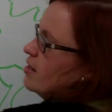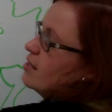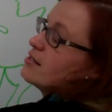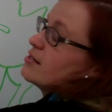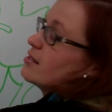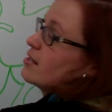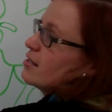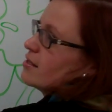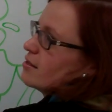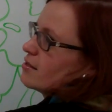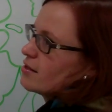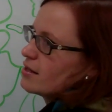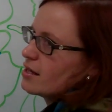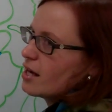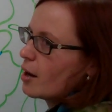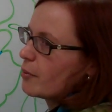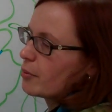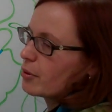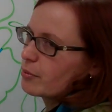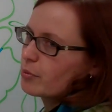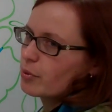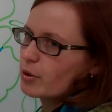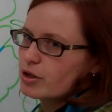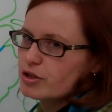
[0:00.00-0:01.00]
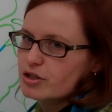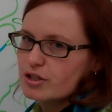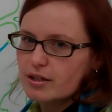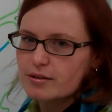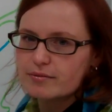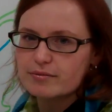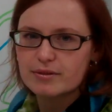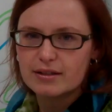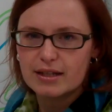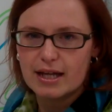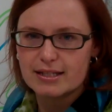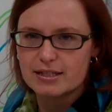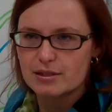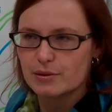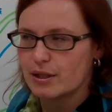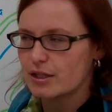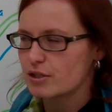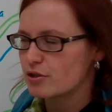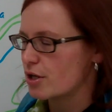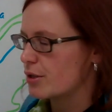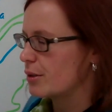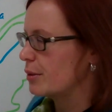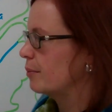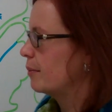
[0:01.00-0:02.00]
this is the upper portion. That's how I
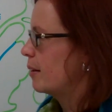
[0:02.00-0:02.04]
try to